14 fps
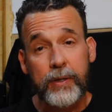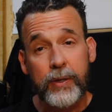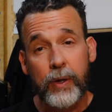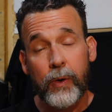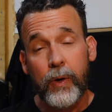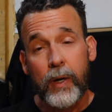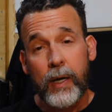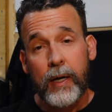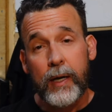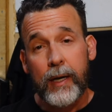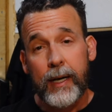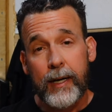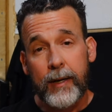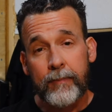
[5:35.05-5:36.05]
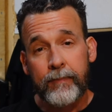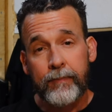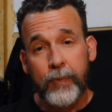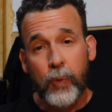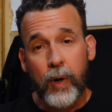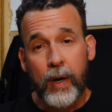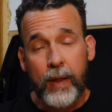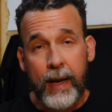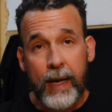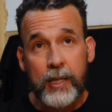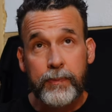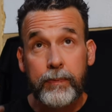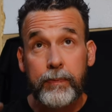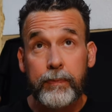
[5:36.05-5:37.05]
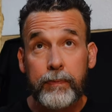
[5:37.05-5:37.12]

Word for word: So um, one of the next